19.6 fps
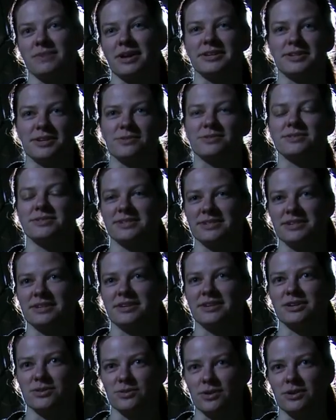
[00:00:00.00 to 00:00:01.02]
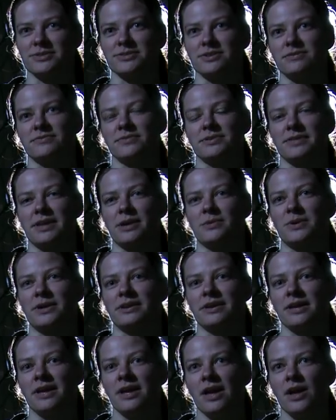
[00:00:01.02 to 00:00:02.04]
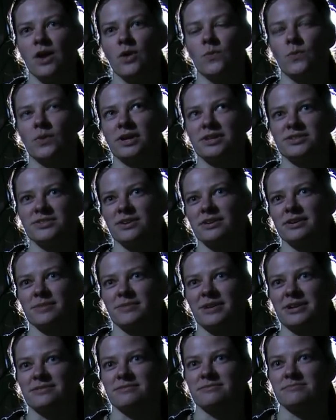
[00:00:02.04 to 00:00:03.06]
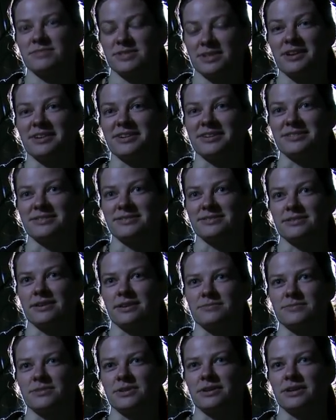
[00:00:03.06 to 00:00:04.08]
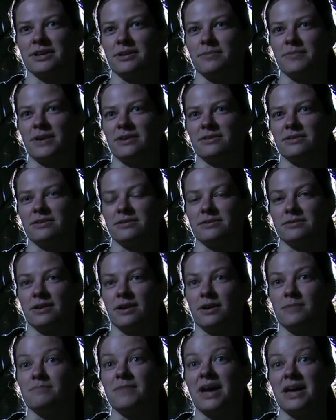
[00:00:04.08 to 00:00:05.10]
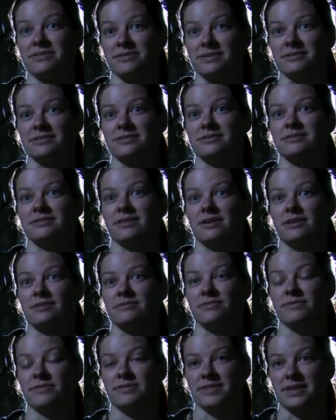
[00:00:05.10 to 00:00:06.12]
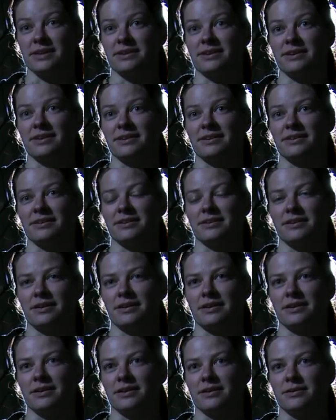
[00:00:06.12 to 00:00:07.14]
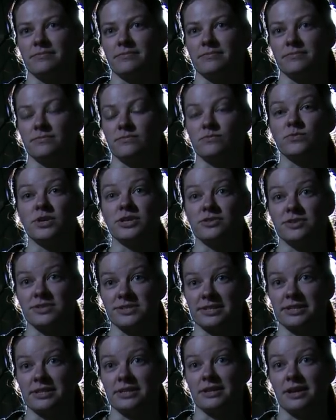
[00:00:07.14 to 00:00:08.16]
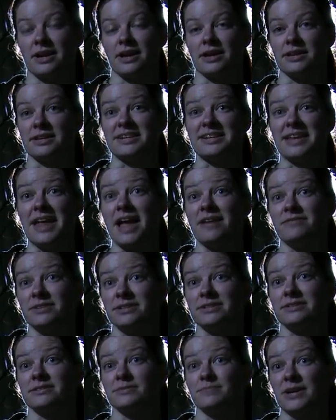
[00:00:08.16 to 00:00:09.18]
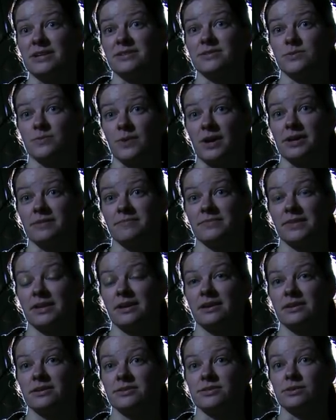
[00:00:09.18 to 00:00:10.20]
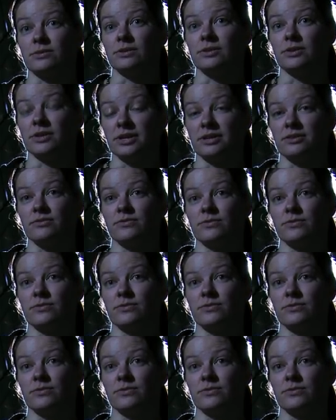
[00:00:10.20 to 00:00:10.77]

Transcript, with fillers: I don't see a crossover in that way. When I talk about science, I'm talking about a, a method of thinking um, rigorously in an evidence-based way. So looking